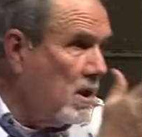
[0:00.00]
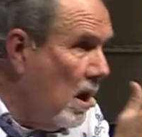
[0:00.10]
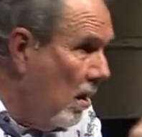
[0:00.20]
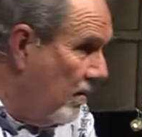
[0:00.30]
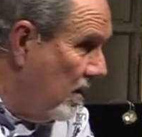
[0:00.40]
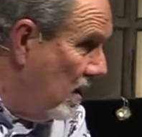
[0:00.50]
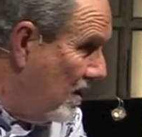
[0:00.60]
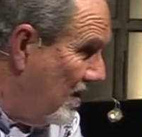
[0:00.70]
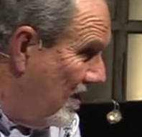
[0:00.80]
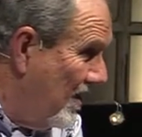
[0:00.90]

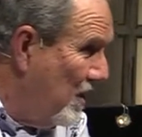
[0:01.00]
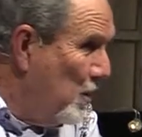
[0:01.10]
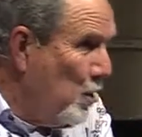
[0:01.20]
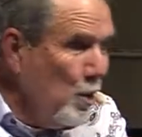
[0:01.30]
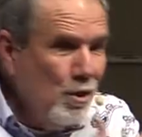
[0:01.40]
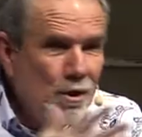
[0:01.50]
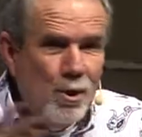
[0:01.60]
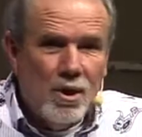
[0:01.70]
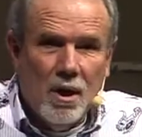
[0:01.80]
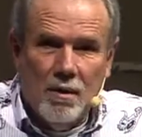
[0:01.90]
covenant,
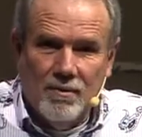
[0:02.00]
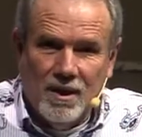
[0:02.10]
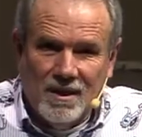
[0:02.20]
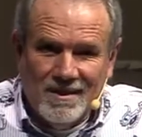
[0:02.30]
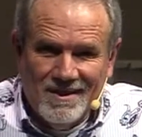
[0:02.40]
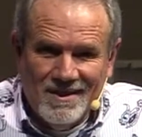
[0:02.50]
new covenant.